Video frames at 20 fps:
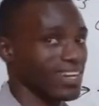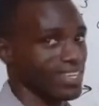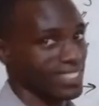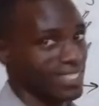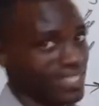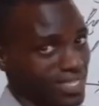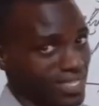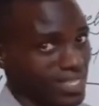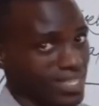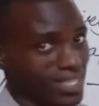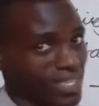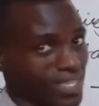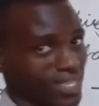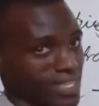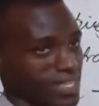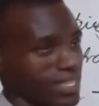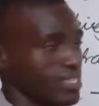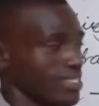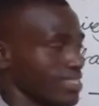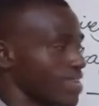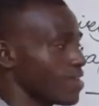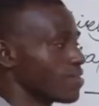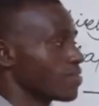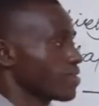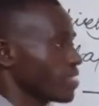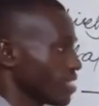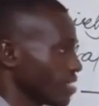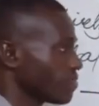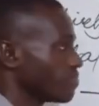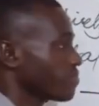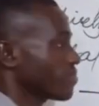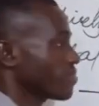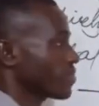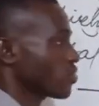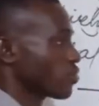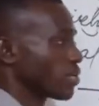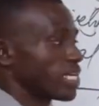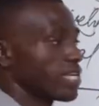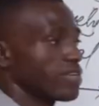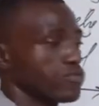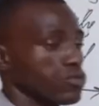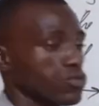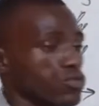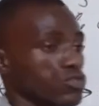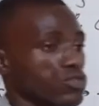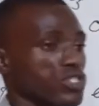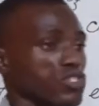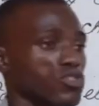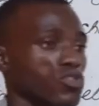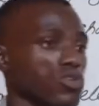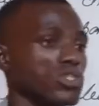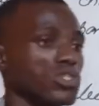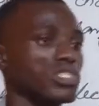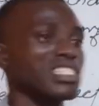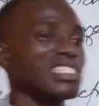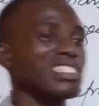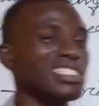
charges. Is that okay? So, and I've told you it's just